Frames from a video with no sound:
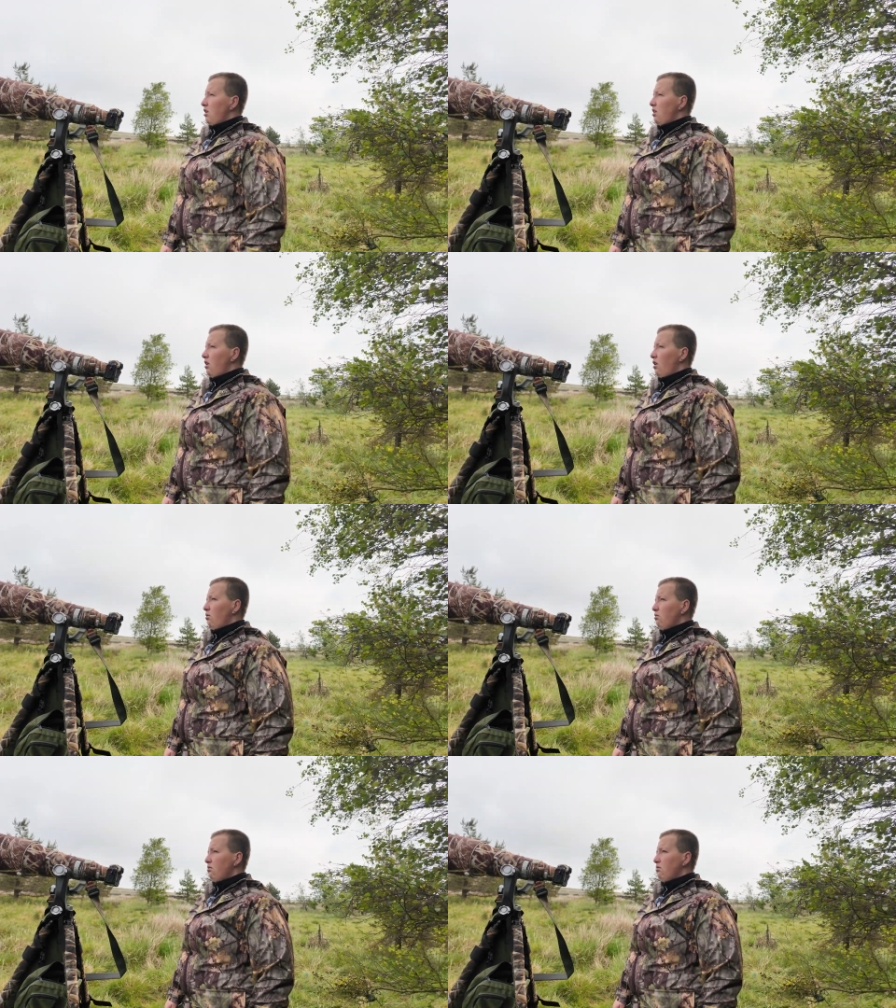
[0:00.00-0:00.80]
You
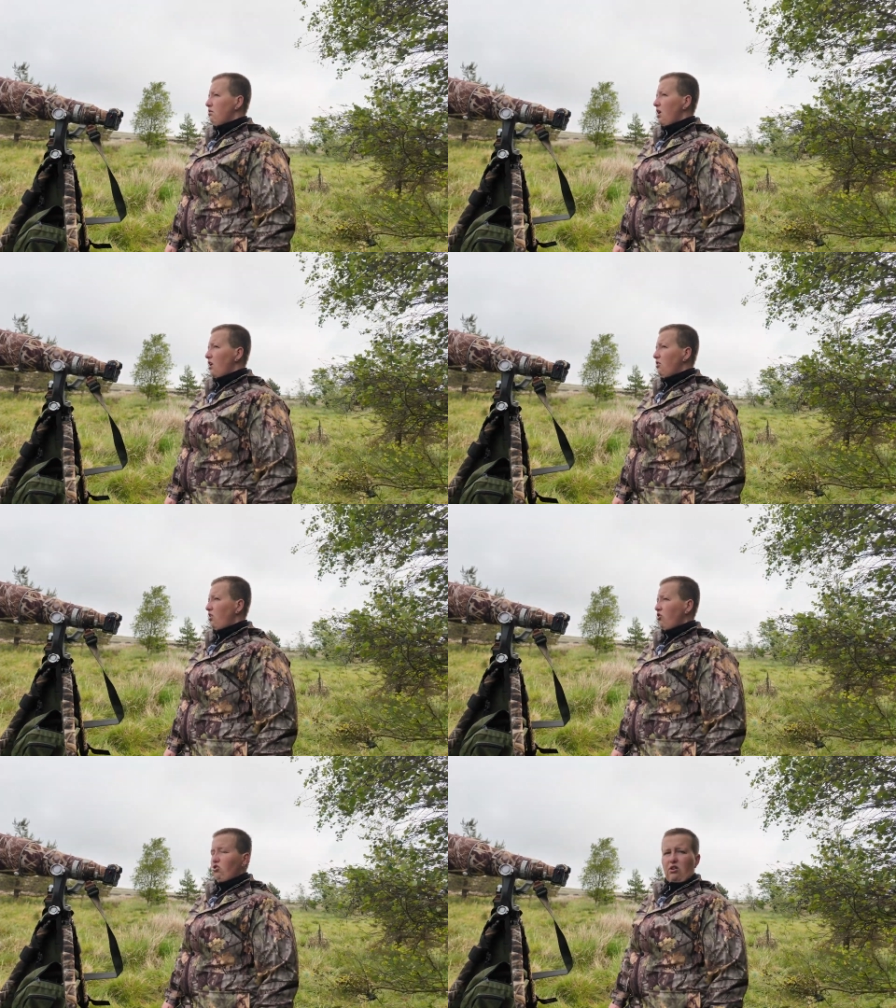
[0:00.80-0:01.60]
know,
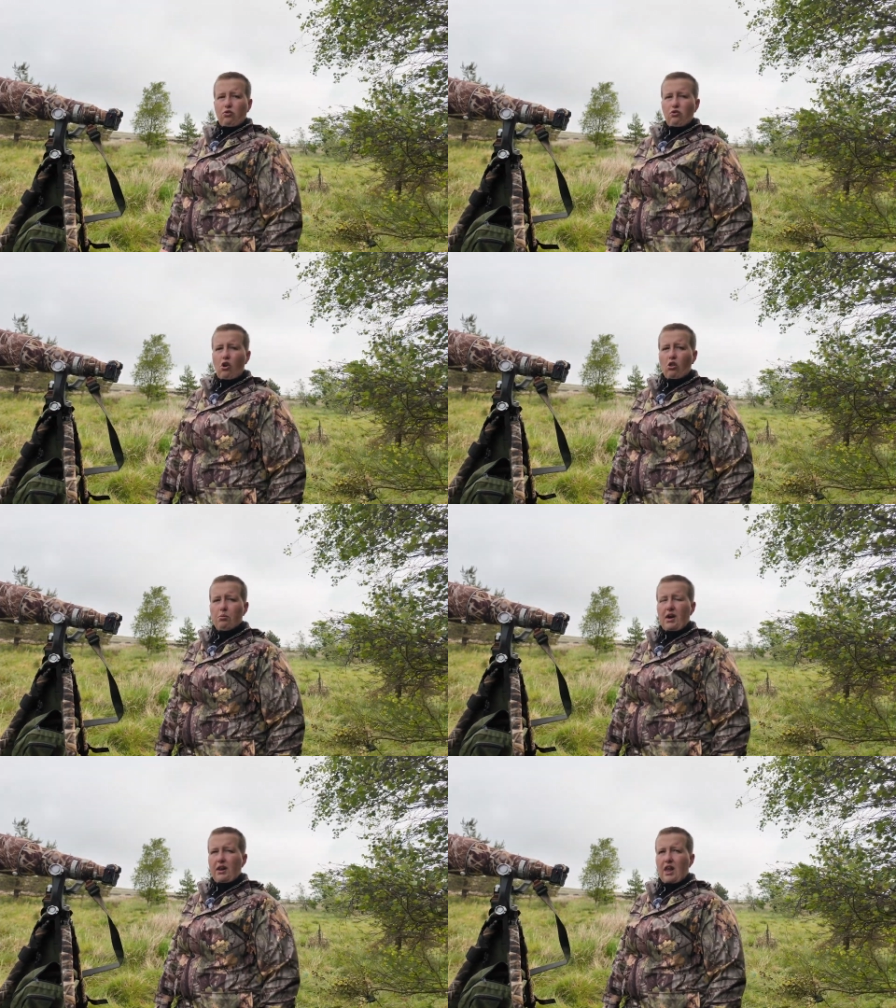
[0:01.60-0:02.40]
that just gives us all a
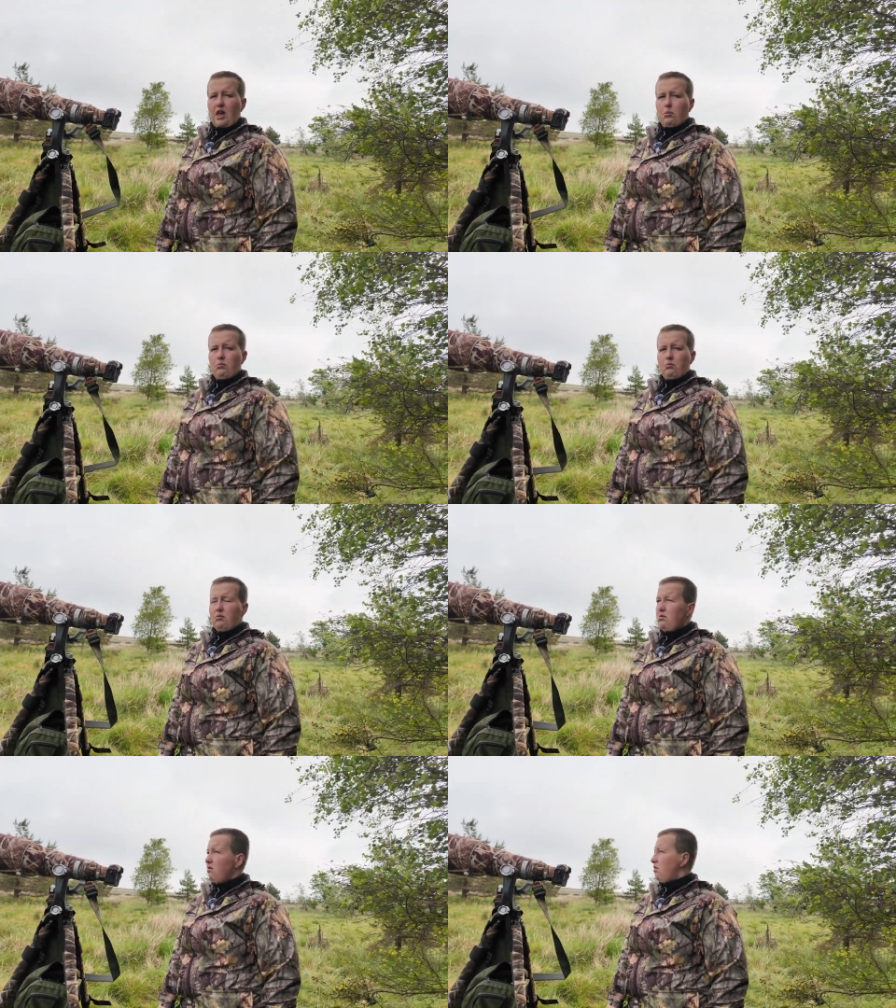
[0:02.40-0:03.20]
bad name,
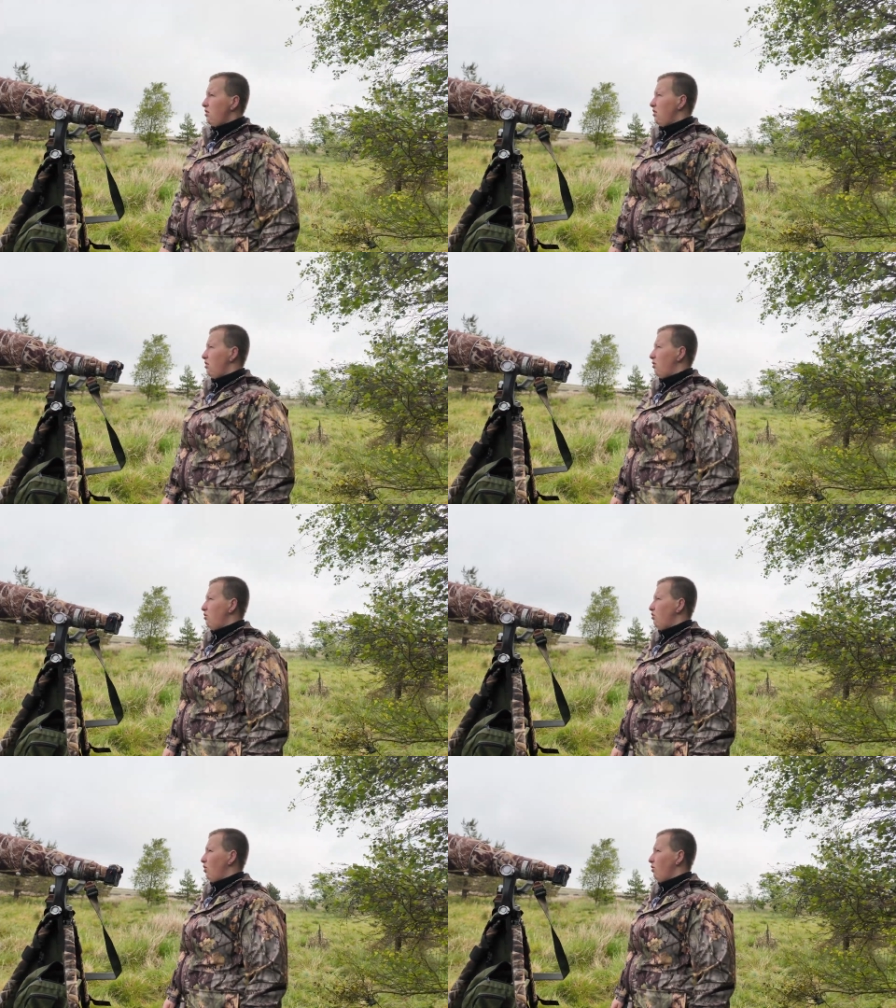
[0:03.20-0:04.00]
you know,
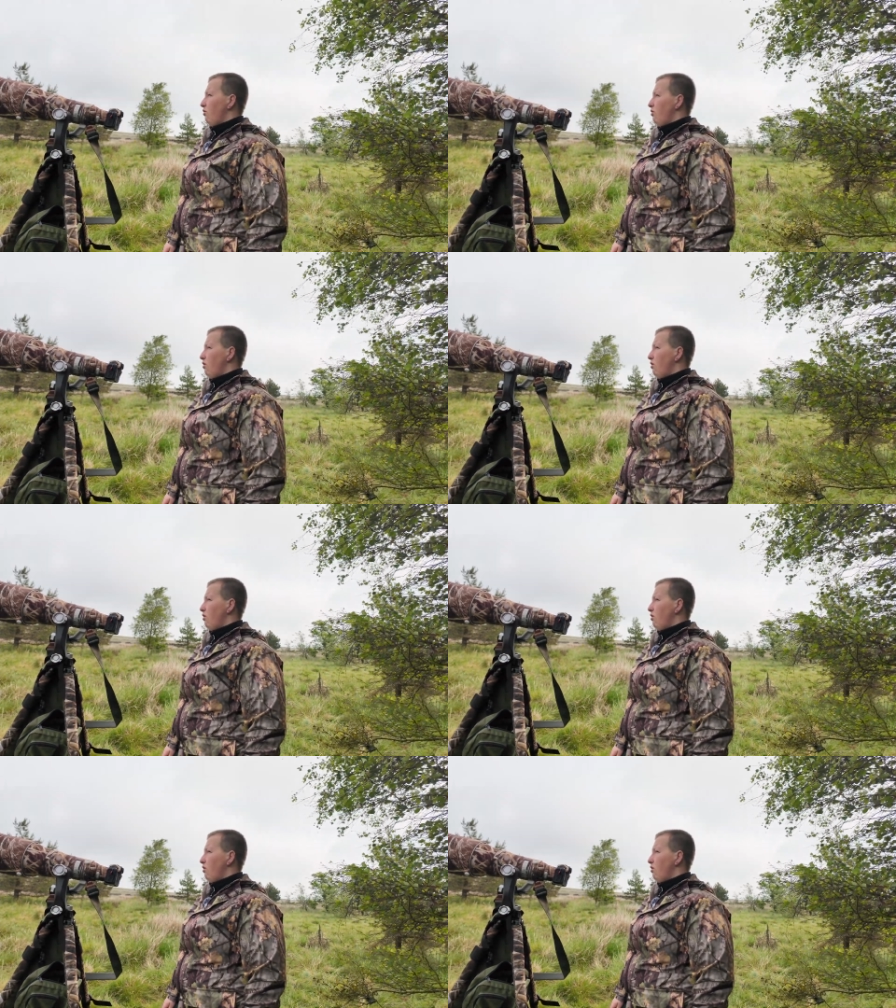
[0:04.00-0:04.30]
and stuff.